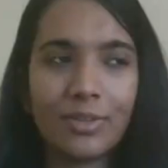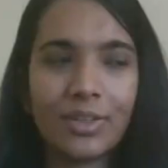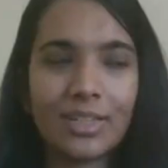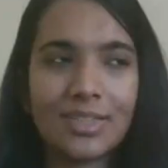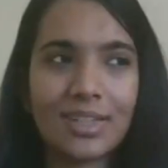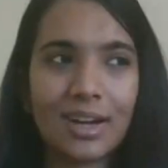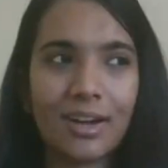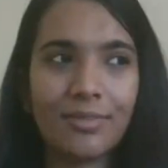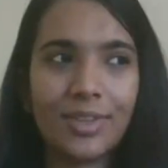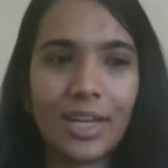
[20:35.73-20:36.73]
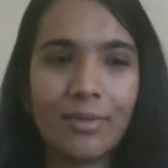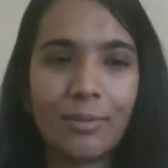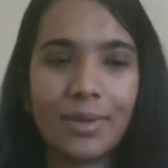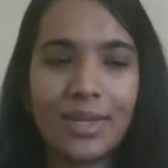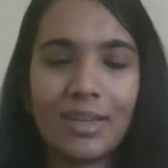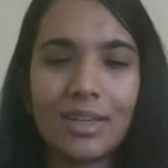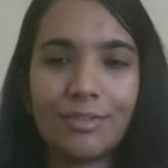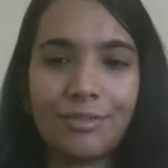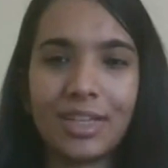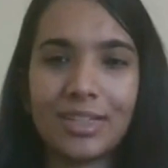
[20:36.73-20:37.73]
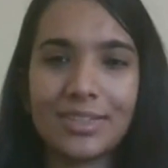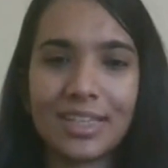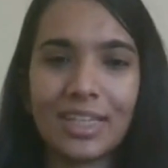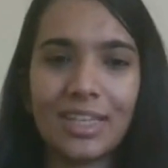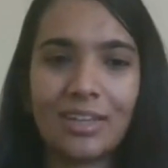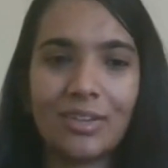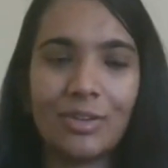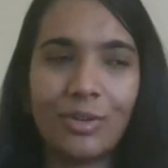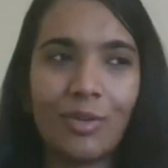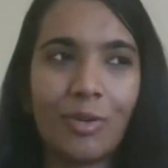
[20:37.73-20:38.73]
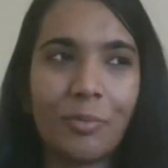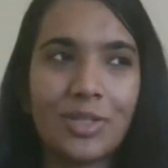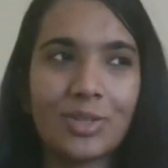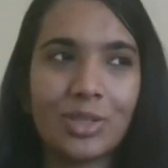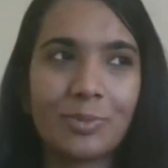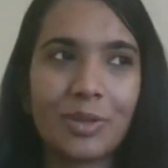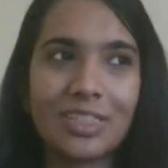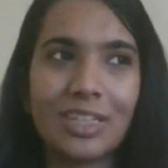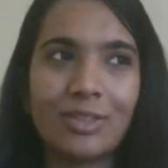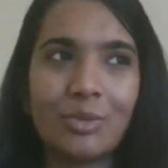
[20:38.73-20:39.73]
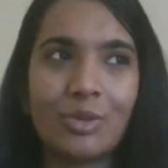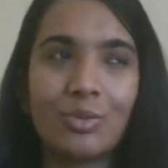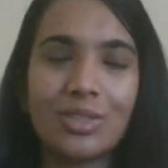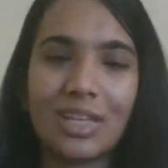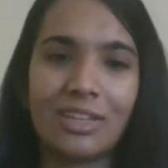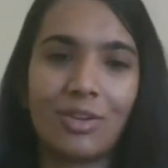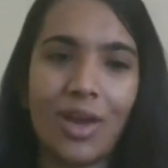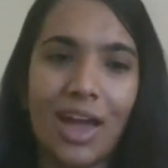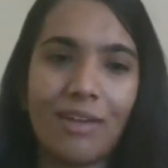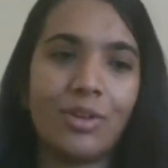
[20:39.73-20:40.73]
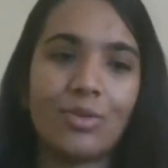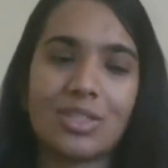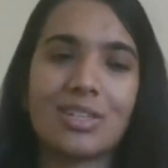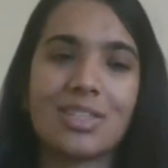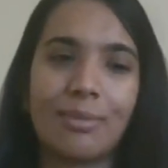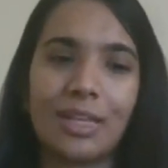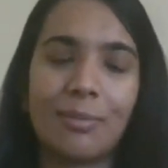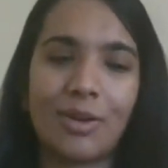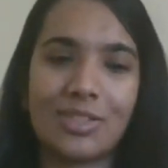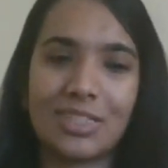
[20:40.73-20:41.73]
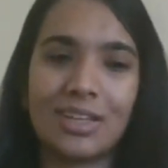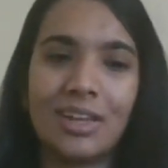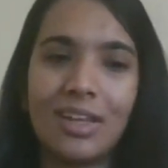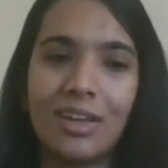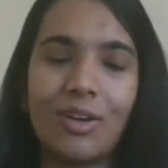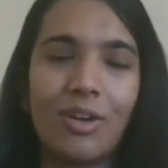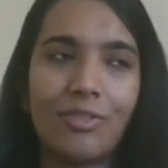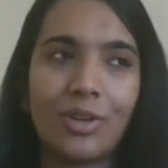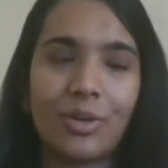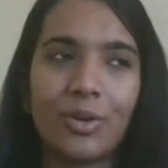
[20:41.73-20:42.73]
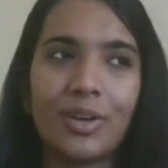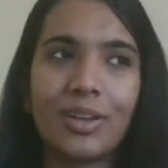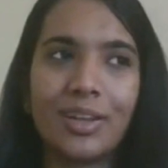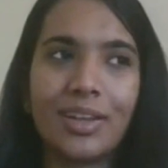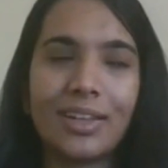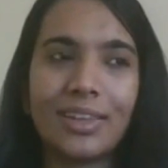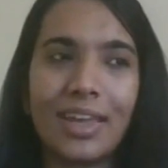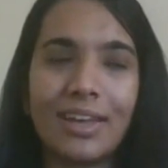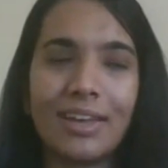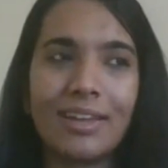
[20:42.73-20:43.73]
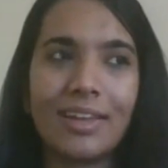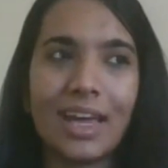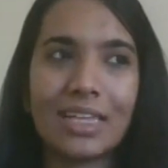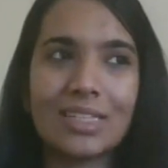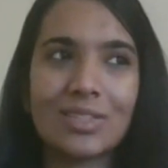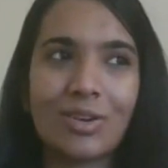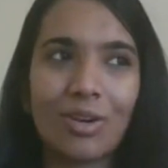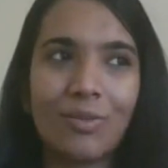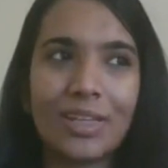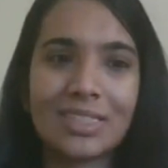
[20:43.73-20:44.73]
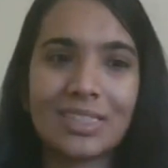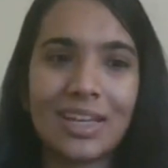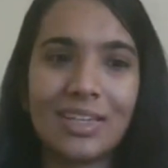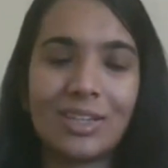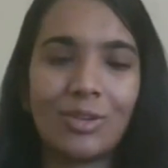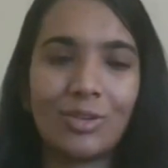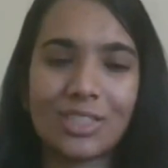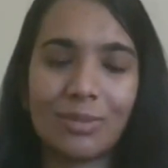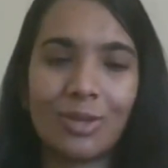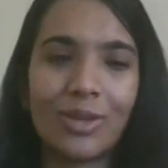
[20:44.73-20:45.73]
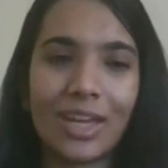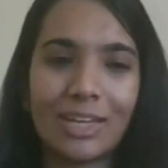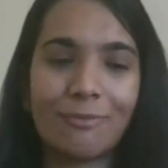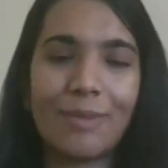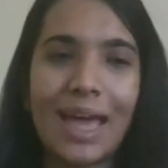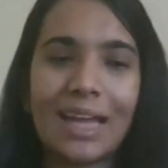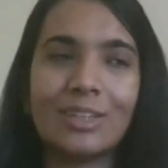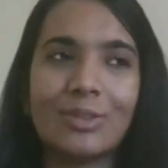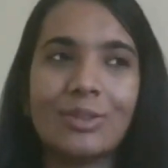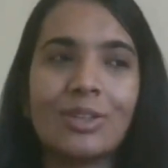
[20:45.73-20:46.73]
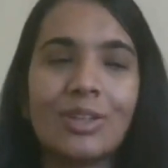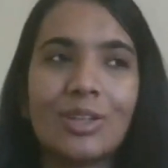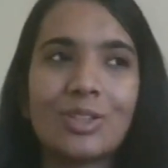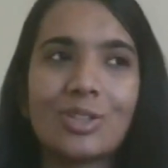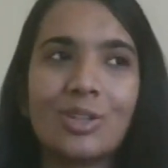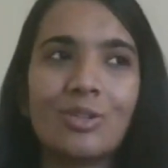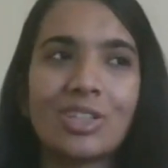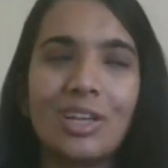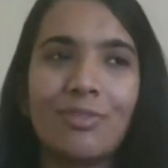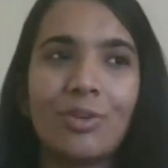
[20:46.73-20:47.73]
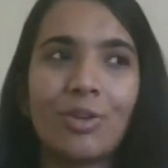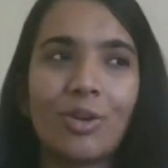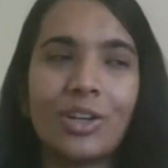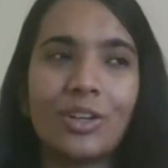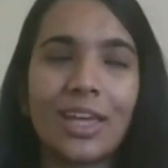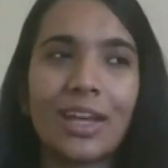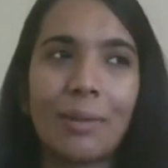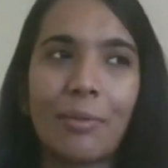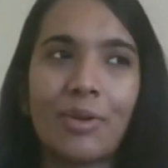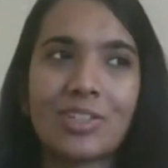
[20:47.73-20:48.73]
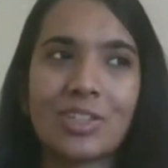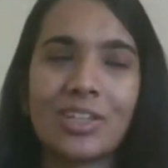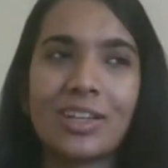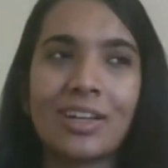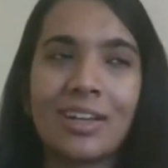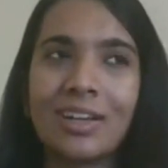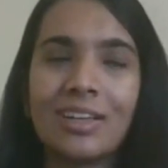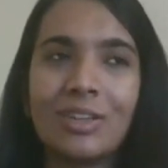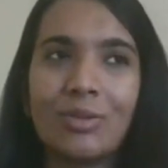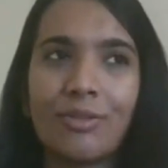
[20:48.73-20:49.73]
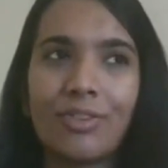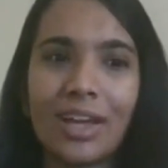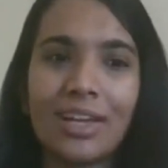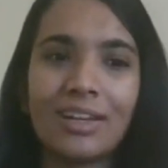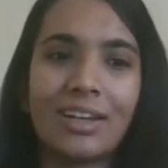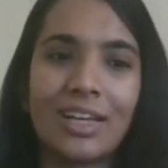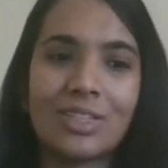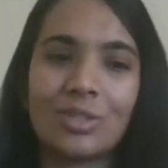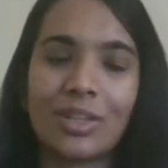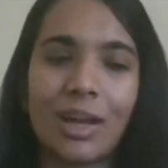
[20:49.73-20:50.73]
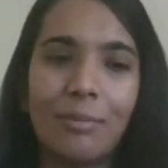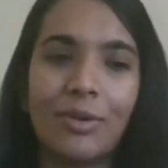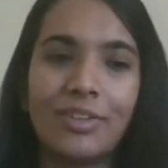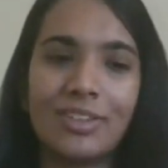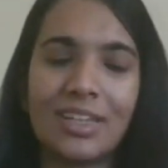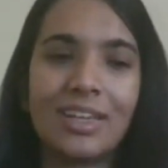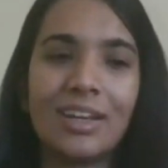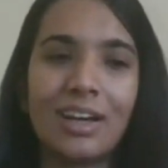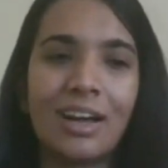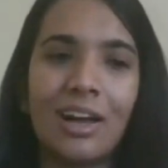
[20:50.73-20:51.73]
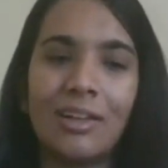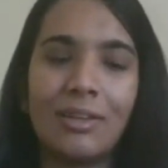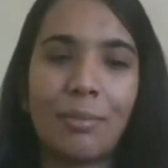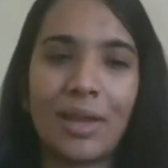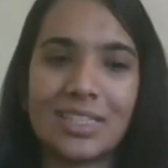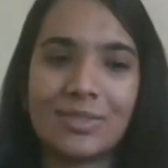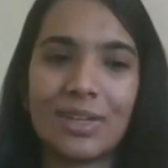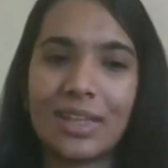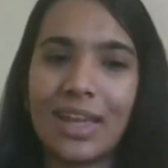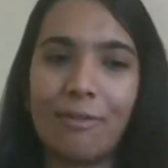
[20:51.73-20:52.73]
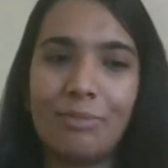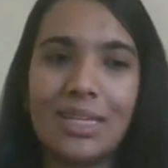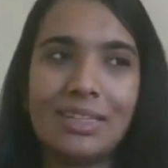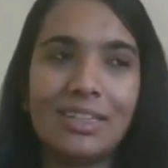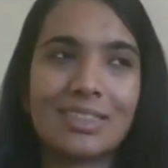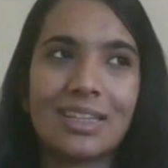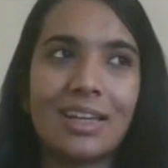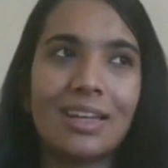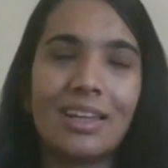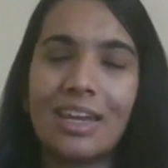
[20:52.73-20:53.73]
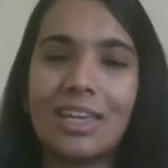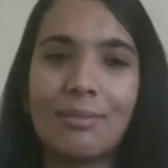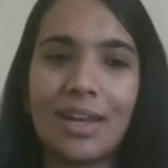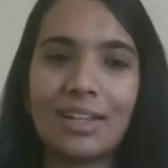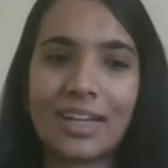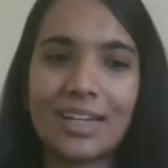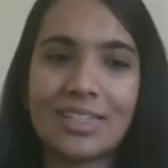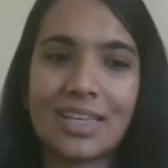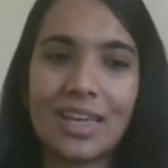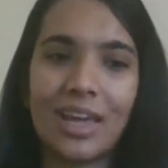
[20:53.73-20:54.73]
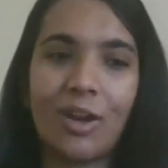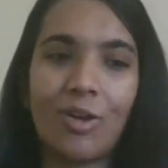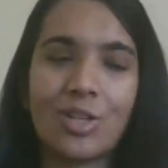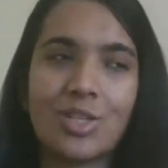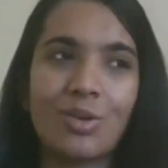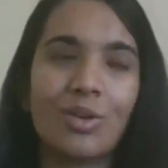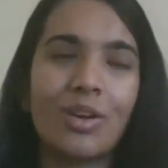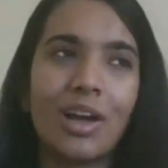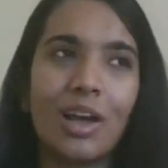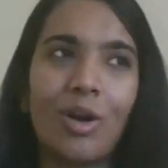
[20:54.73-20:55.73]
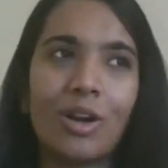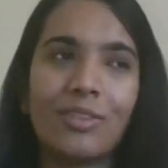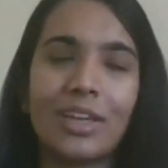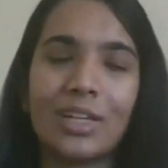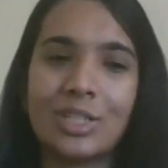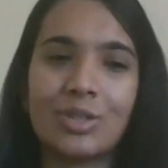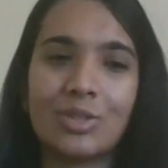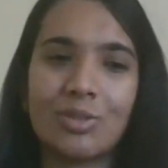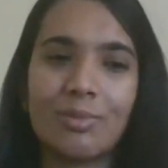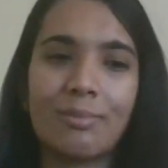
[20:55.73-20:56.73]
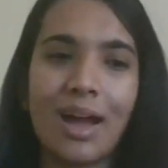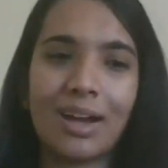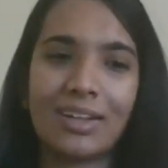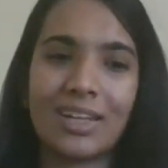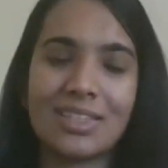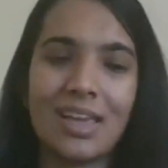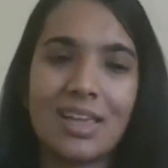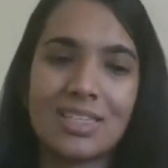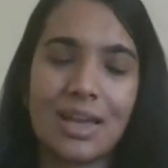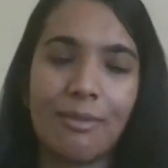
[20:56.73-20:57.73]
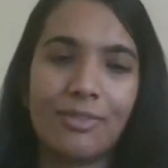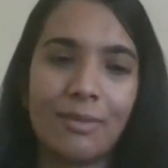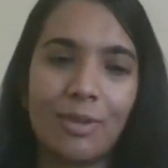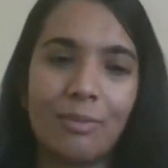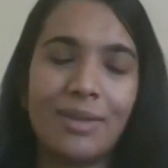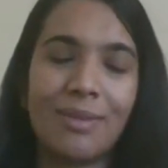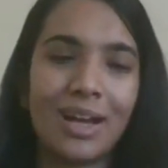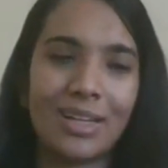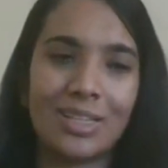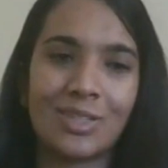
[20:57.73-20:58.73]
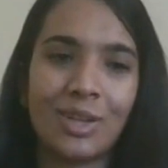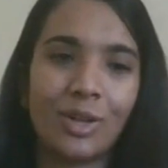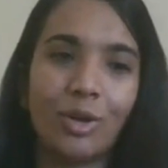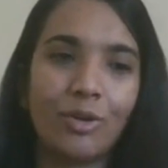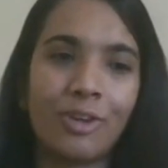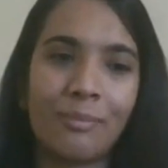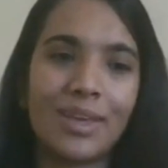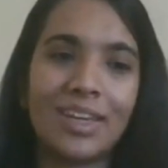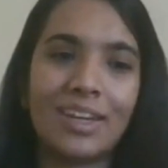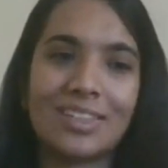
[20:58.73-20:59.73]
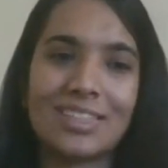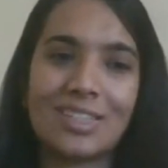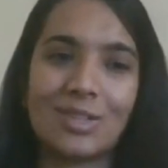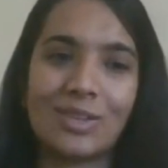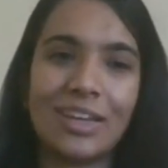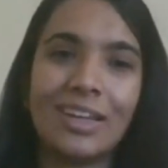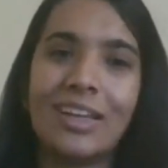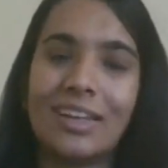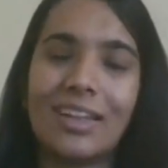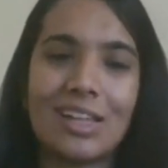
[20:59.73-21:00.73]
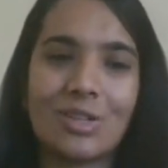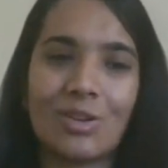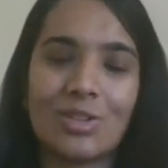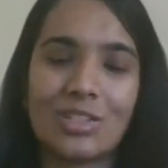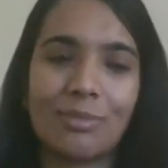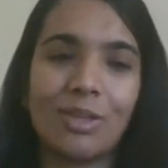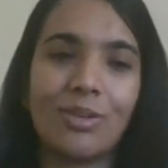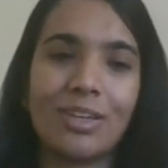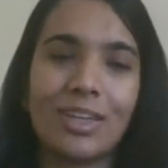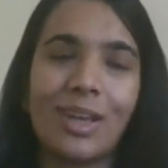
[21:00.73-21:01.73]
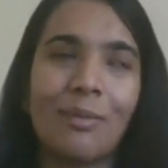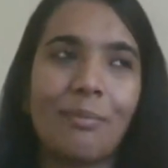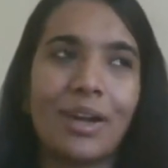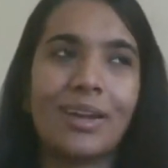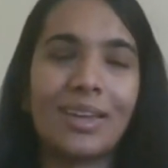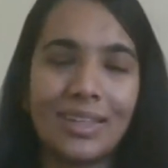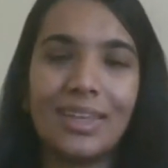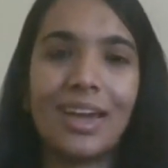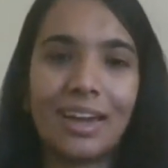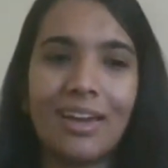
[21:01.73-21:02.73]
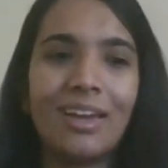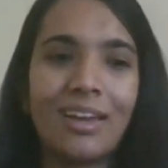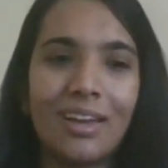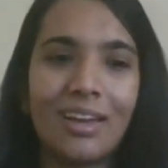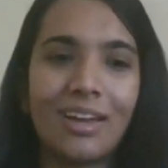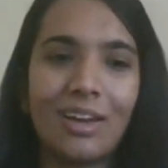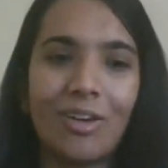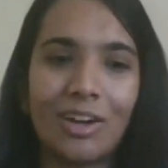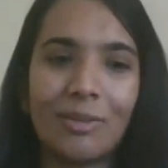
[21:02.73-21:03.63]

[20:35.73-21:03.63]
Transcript: to get started with that would be if there is any, open source project that you use, that you have used in some other project of your own, then that is always like, something you can give back to. So usually if you go to their repository, you would find links to the community, the places where they have meetings, their email threads, and also a lot of their issues will be marked as, some of them will be marked as good for beginners. So that's also something you can take up. But yeah, a lot